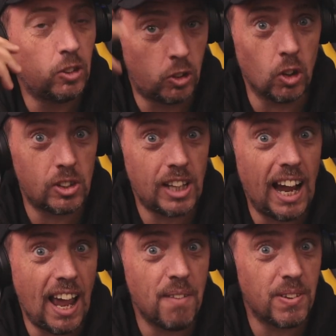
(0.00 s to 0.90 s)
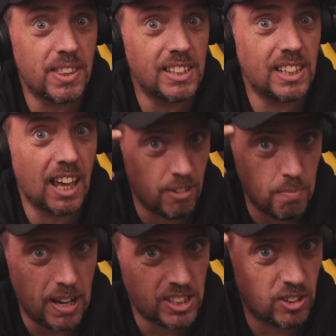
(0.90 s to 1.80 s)
does tie everything together and
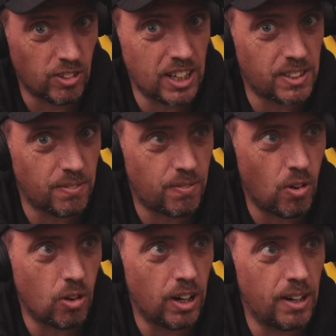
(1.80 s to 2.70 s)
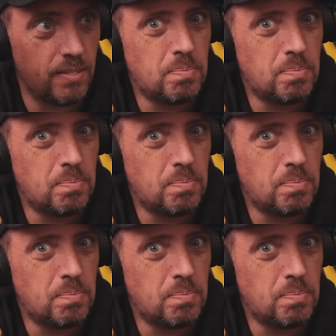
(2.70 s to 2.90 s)
makes a reason for it.